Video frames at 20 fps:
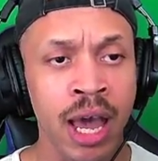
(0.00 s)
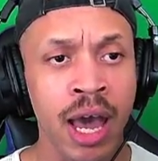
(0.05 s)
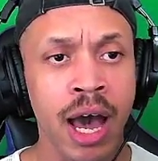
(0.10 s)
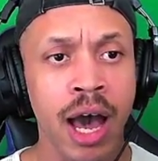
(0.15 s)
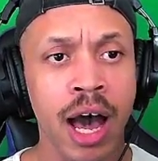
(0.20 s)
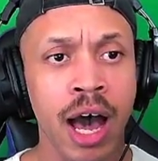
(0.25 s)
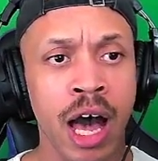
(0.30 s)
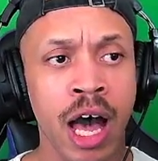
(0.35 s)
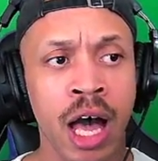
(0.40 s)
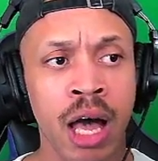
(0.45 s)

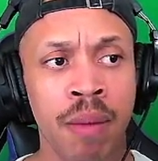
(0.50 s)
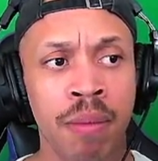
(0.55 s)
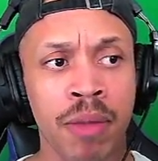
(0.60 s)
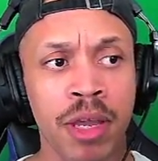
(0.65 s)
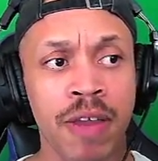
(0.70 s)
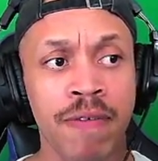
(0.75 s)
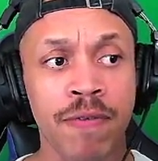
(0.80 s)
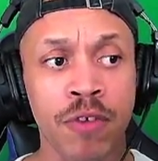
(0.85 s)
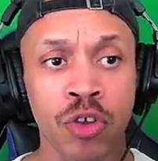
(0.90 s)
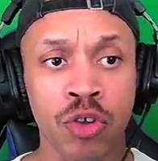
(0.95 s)

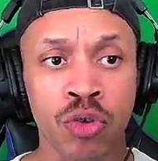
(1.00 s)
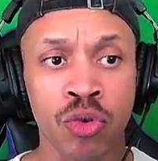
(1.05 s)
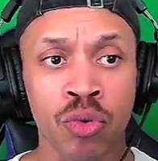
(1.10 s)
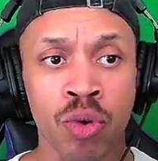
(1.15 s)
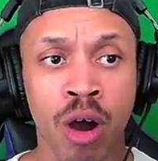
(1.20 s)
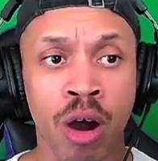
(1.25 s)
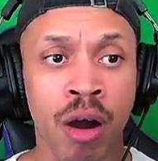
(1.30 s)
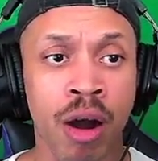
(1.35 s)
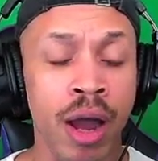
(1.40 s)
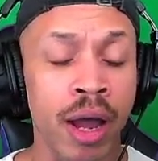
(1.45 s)
If you
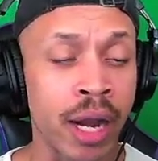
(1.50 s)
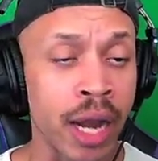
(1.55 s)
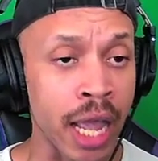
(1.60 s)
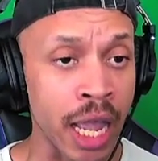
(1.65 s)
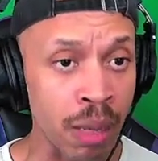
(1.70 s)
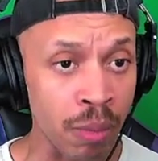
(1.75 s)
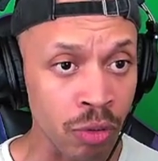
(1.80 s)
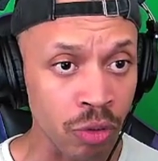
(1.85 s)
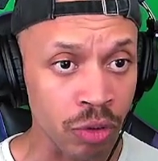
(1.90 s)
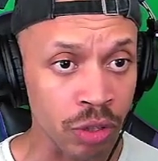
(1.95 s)
are
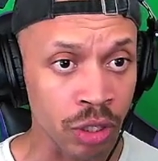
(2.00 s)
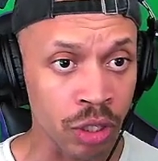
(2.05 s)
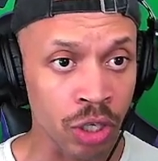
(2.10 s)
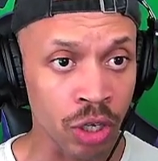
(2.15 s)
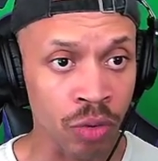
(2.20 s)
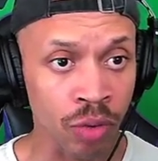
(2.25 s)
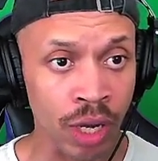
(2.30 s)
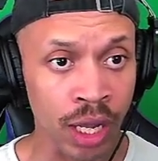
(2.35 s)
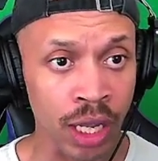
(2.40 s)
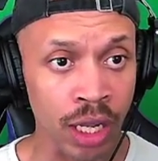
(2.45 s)
unable to
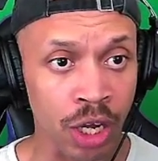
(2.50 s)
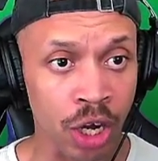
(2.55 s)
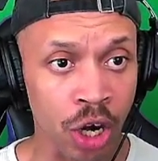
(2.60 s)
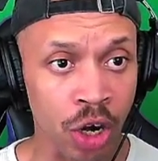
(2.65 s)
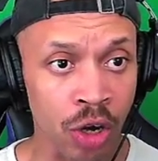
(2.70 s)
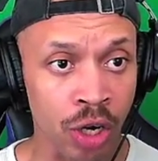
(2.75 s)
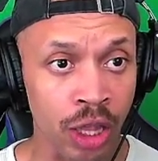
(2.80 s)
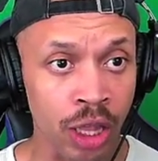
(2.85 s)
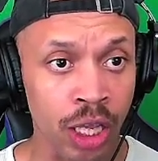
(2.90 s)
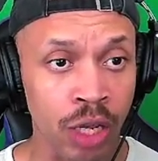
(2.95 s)
donate
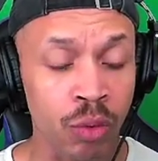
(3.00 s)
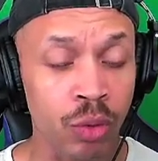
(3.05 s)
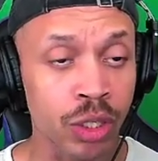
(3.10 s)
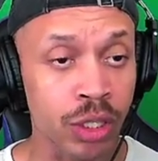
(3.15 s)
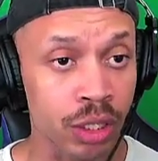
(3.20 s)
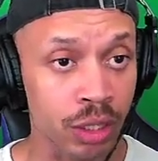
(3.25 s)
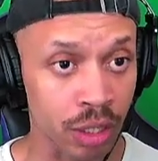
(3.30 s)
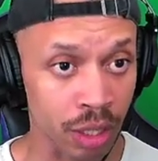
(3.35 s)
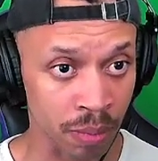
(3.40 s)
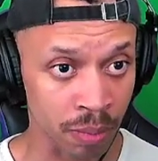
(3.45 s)
currently, which
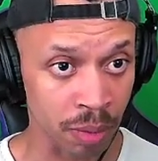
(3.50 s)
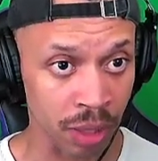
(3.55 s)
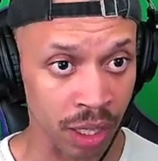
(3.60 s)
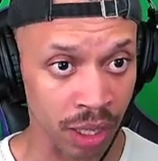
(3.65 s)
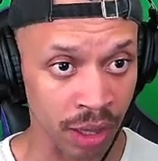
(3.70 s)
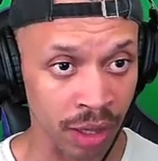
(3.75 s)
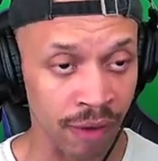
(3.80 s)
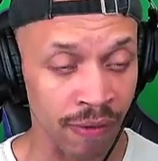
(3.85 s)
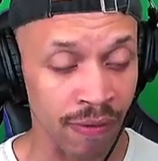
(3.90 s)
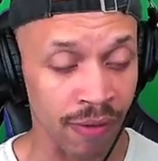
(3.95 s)
is
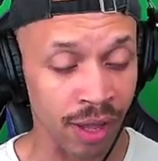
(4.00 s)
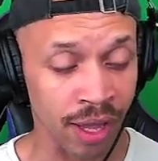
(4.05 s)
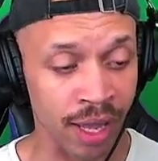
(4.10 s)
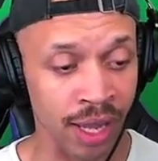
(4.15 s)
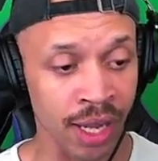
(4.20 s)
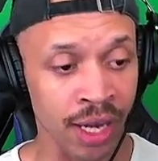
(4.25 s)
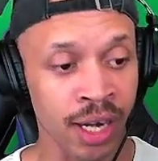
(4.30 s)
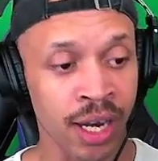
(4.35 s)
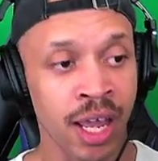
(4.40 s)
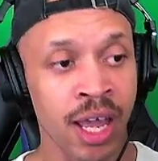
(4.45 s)
completely
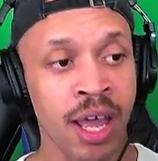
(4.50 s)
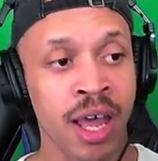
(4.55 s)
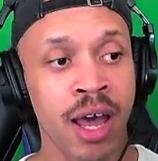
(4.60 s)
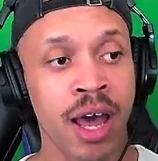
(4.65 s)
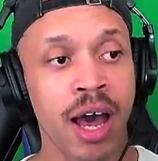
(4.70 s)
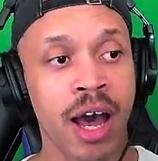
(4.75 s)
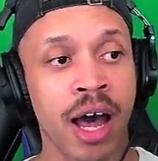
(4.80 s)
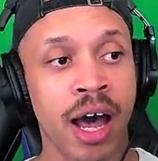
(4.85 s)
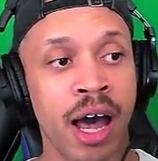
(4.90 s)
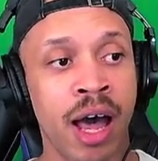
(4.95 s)
fine,
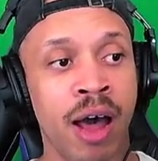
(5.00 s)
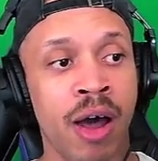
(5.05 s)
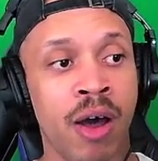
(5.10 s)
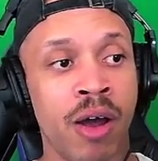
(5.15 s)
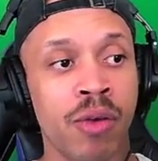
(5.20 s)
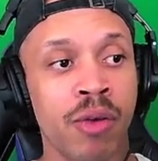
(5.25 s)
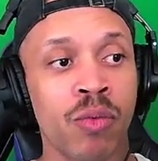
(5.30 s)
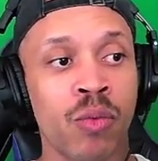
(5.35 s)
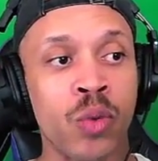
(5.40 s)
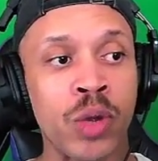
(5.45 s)

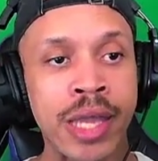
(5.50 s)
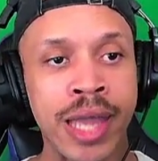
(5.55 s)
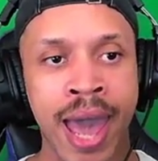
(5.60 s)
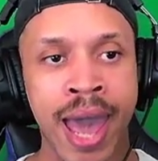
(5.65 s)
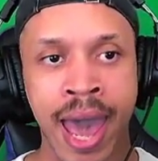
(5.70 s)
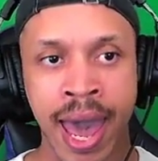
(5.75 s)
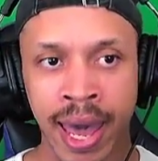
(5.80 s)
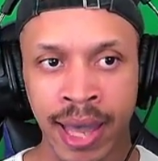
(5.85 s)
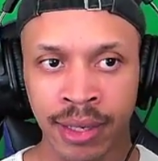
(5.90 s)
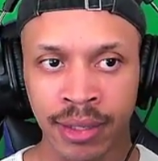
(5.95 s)
we
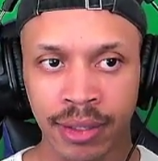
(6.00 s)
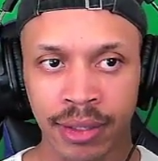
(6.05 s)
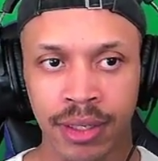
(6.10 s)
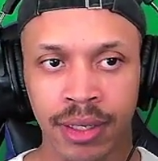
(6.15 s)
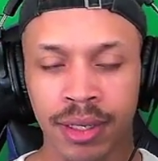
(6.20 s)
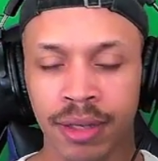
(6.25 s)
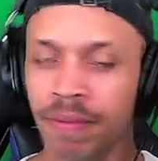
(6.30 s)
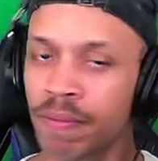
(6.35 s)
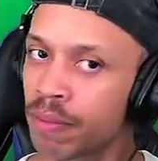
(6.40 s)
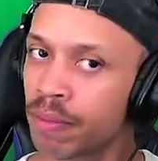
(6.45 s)
ask,
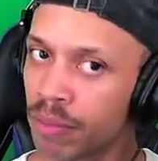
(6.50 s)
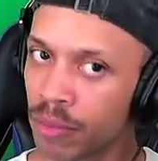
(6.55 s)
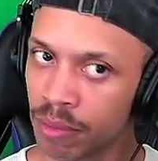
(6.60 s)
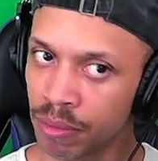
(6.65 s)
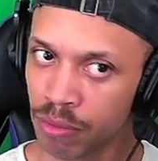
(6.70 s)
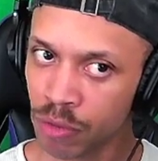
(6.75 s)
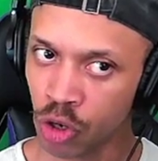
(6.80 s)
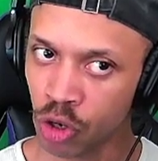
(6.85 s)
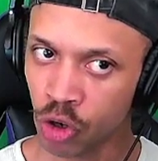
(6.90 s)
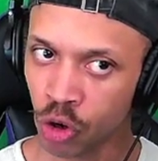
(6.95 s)

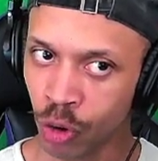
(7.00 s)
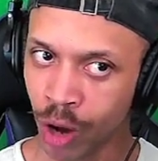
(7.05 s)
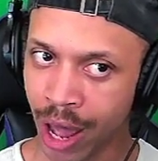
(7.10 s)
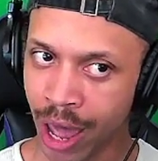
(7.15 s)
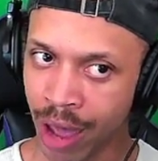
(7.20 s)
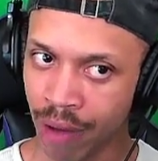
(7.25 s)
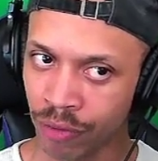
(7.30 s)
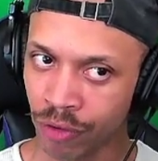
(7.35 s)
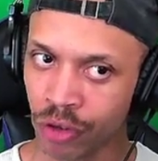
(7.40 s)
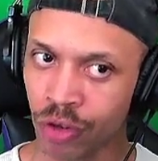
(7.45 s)
you don't
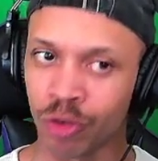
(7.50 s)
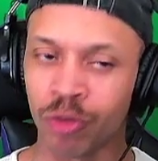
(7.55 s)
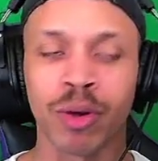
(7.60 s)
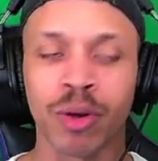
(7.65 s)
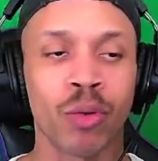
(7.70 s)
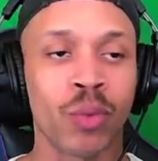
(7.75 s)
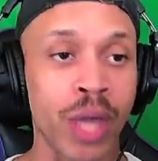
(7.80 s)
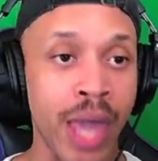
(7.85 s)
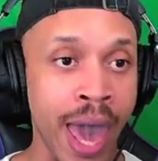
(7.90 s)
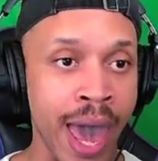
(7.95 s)
have to, but
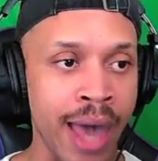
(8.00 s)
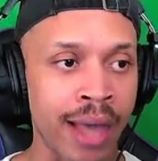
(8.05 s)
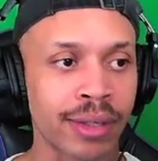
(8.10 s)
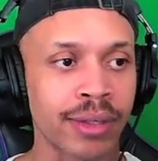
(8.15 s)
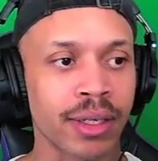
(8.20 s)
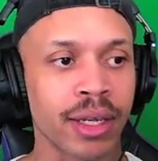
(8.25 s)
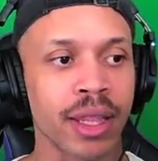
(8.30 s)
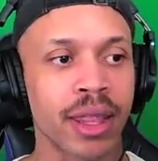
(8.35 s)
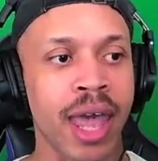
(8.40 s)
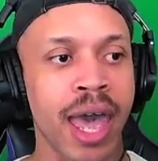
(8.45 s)
we
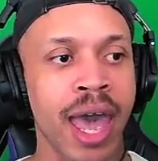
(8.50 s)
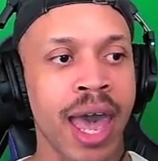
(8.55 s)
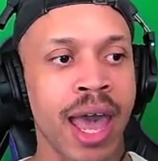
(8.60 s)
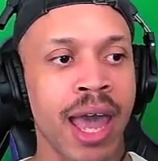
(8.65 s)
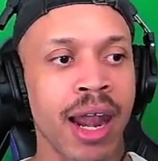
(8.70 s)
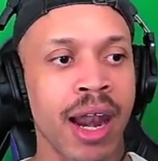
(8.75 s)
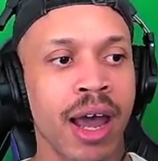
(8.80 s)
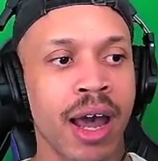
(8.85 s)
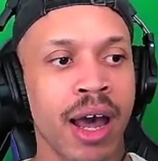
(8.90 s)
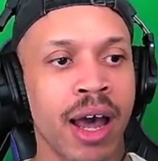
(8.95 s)
ask
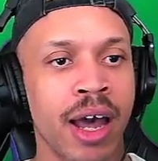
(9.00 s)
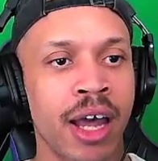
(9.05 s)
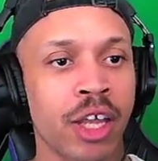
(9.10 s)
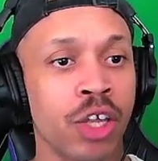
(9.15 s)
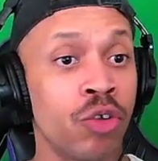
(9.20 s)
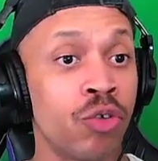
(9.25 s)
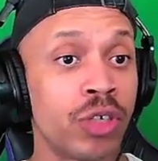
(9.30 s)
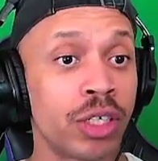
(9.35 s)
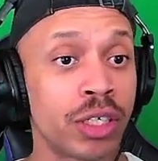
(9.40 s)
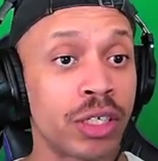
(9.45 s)
that
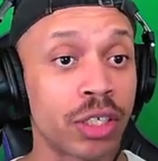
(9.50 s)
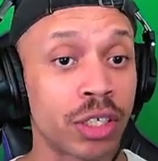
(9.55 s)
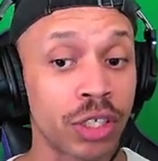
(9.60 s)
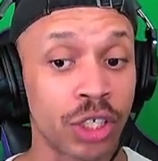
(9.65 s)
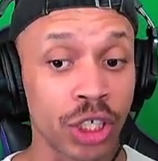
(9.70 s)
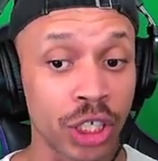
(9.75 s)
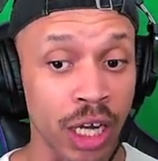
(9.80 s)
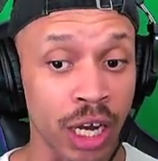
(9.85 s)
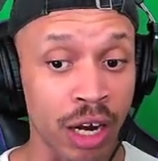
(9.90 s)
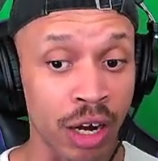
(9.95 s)
you just
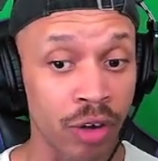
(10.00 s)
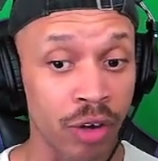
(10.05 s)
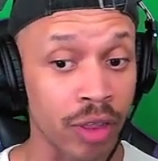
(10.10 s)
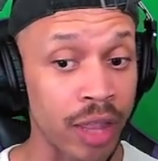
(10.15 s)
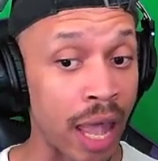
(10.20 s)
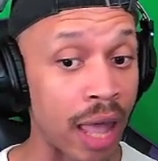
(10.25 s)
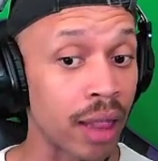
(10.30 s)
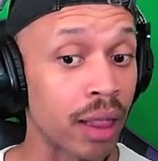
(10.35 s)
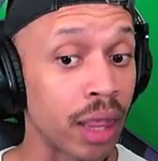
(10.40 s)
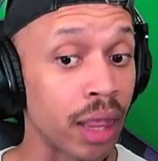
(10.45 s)
share
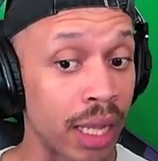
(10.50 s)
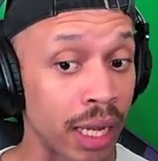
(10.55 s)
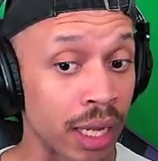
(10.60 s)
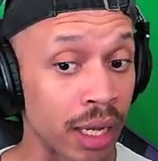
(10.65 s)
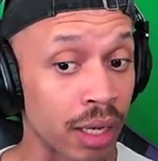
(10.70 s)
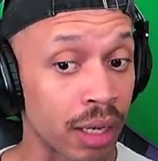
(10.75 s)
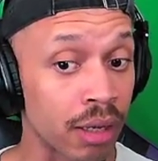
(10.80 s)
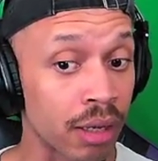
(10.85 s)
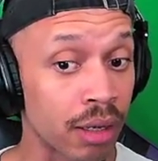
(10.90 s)
that link